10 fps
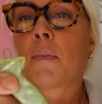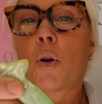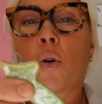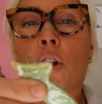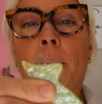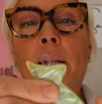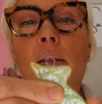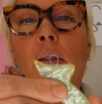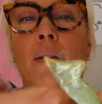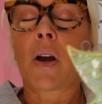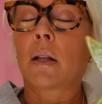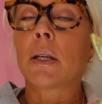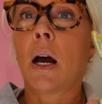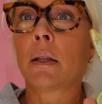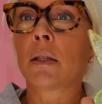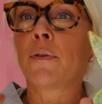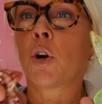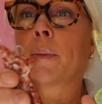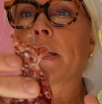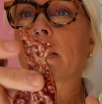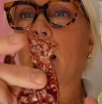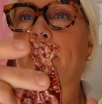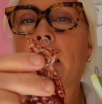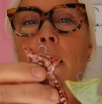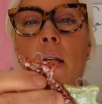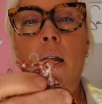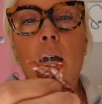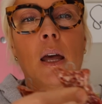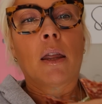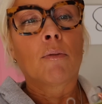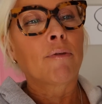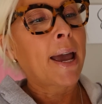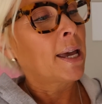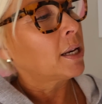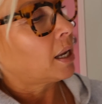ornaments. I've got tons of ornaments coming. The red